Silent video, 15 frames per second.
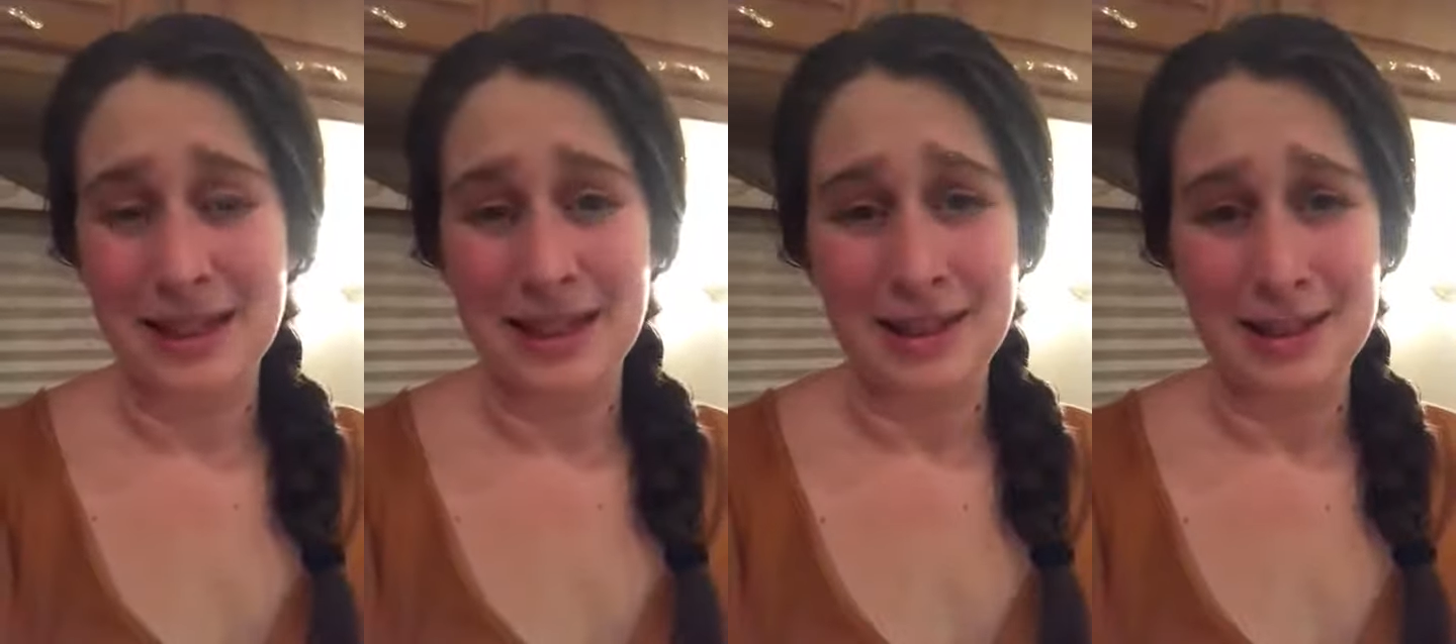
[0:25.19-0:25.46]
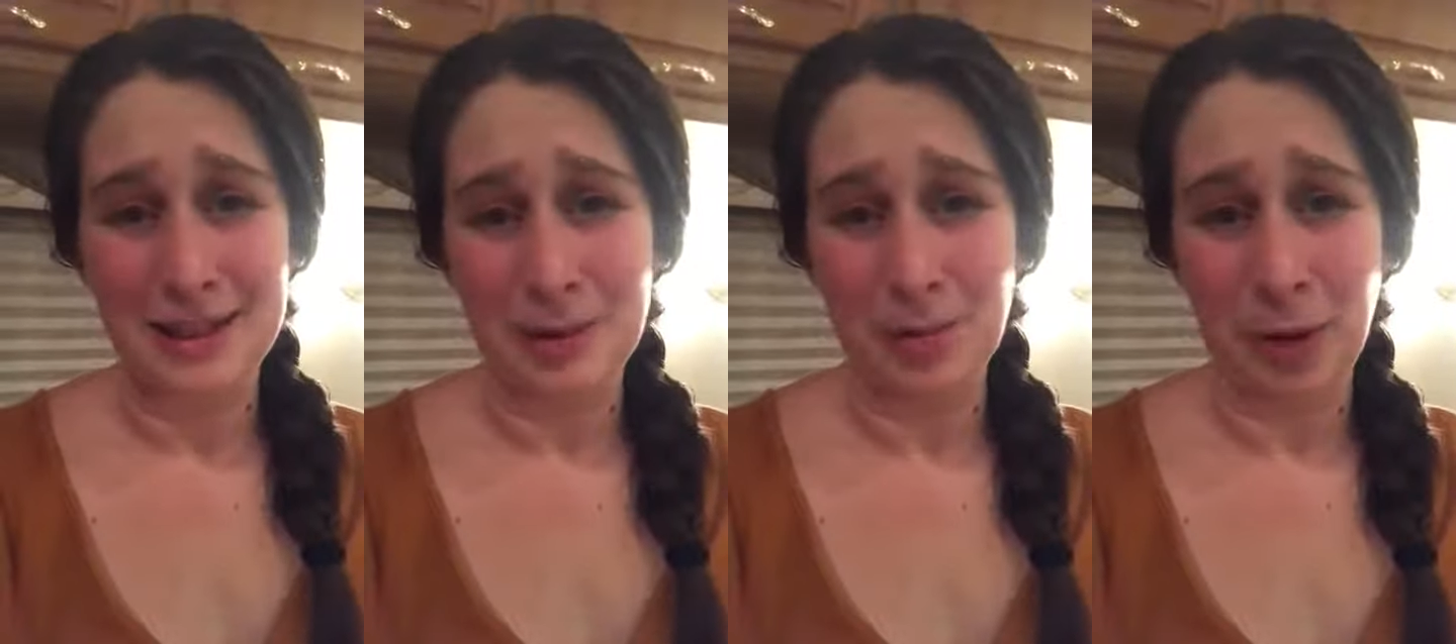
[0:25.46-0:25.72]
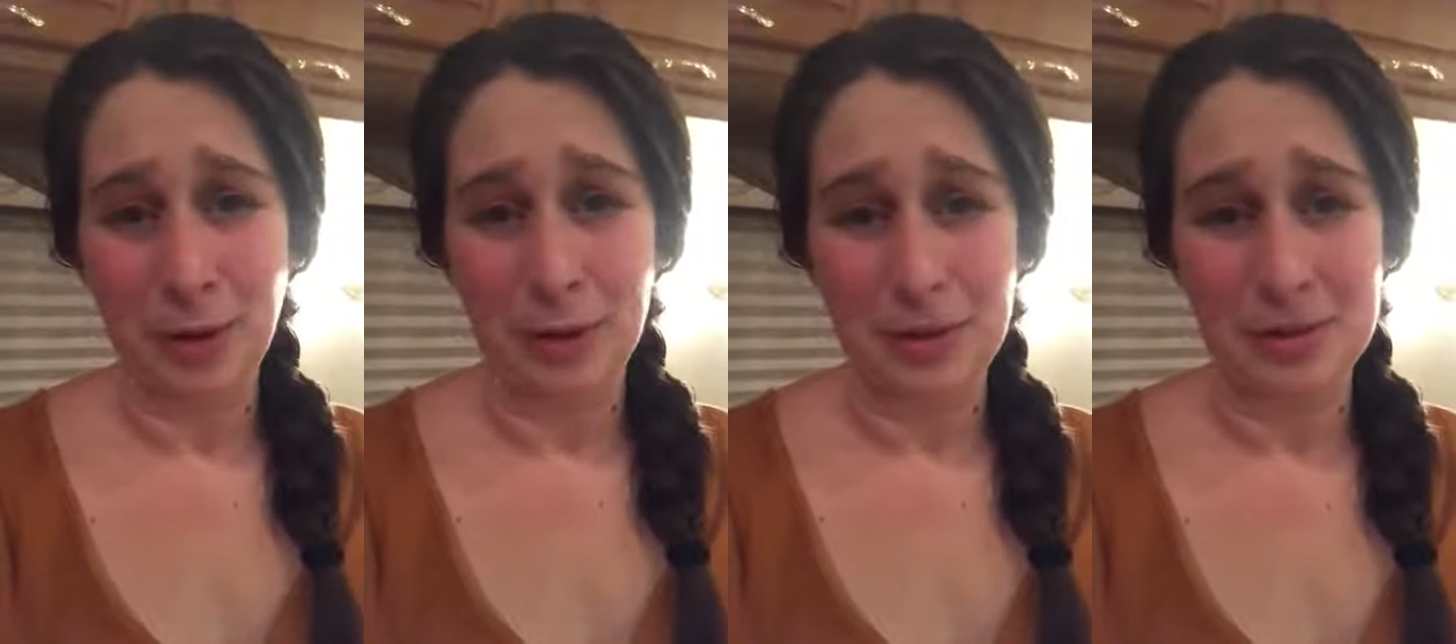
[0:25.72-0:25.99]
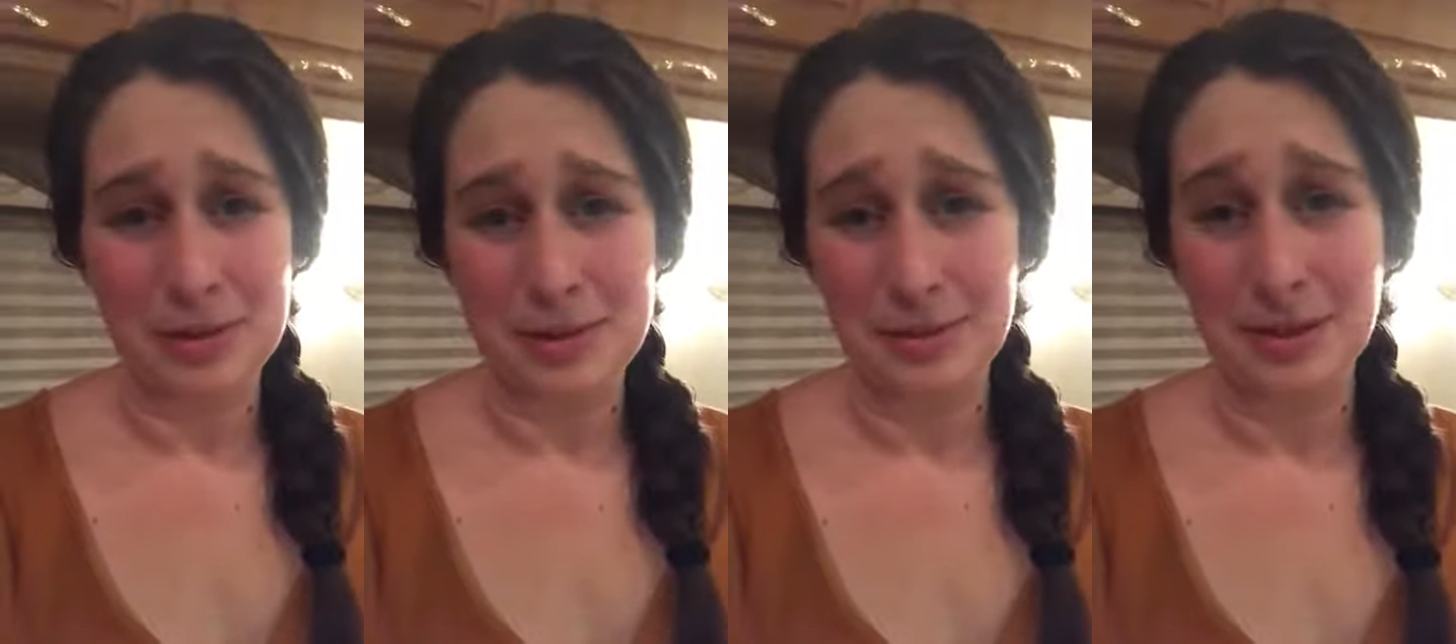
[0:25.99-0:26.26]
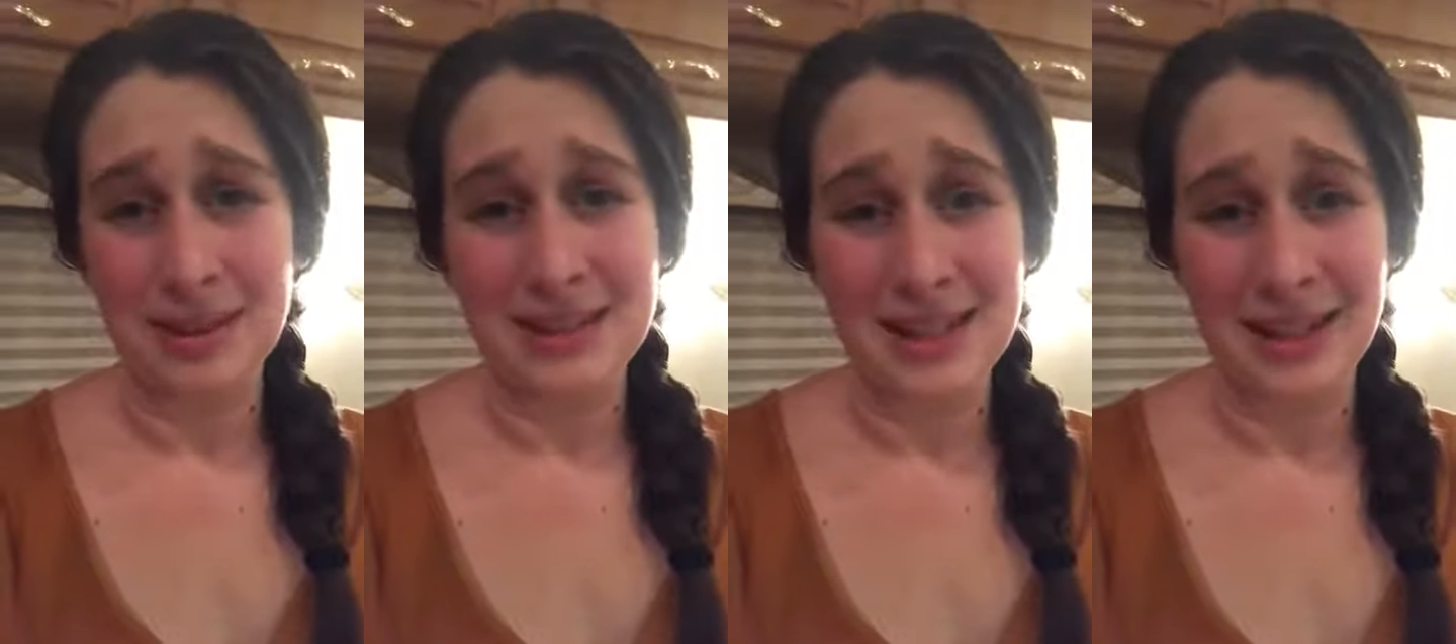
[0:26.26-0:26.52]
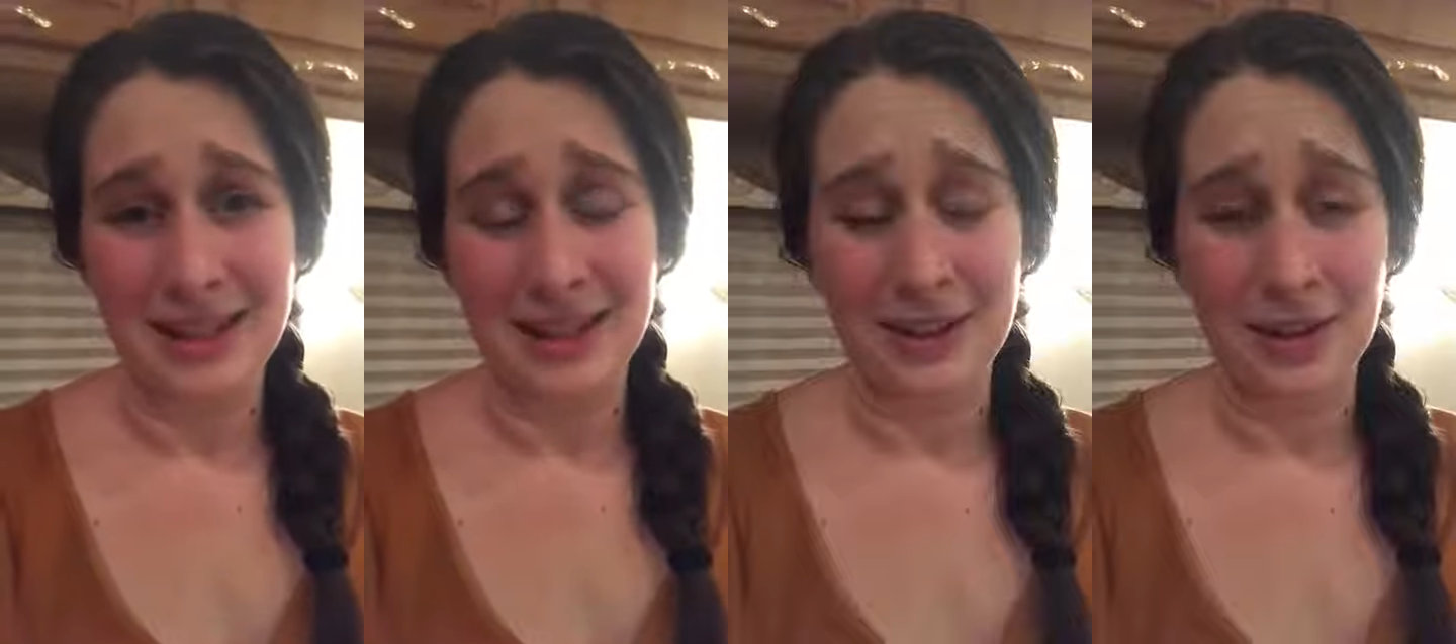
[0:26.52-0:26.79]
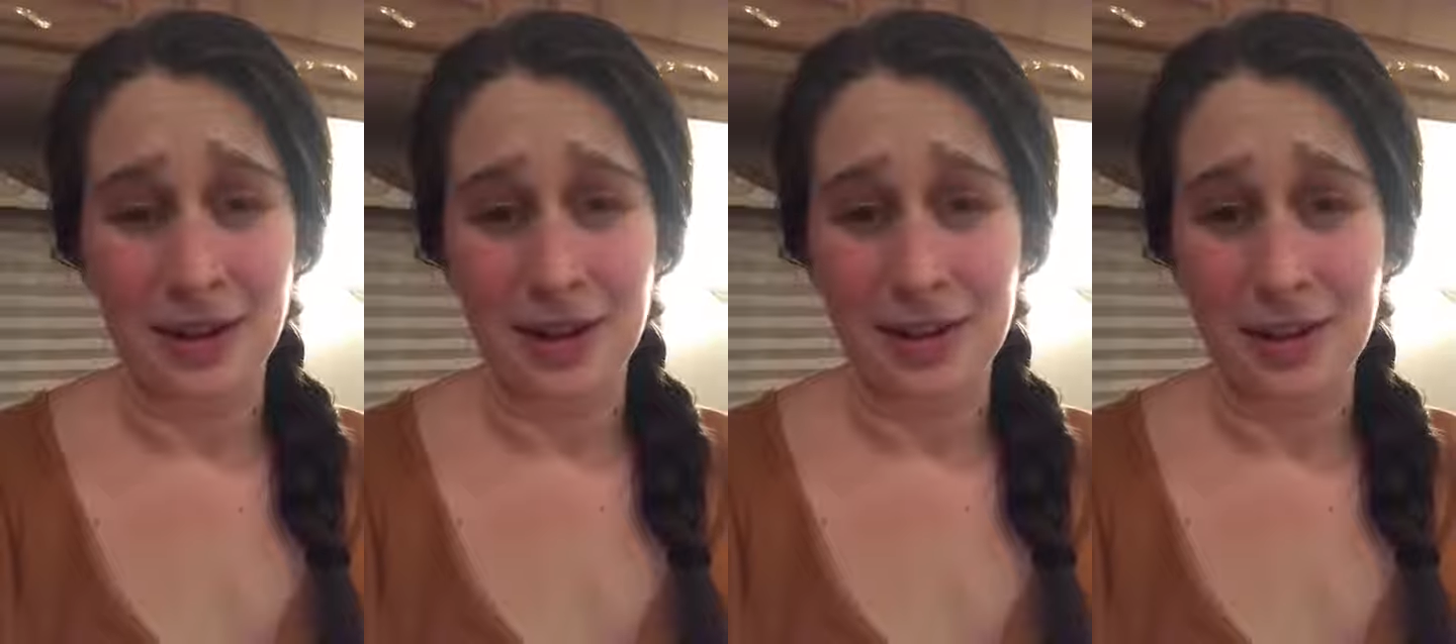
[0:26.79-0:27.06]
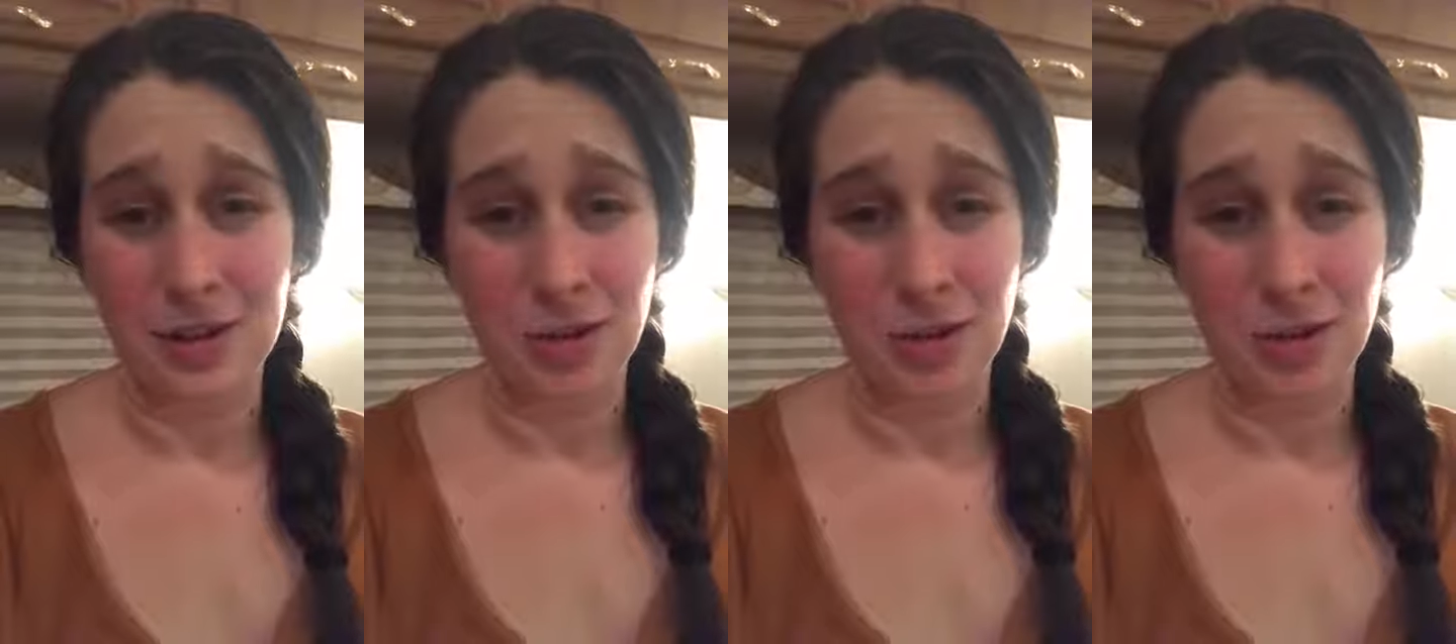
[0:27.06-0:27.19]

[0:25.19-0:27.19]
getting to the point where it was really taking a lot of the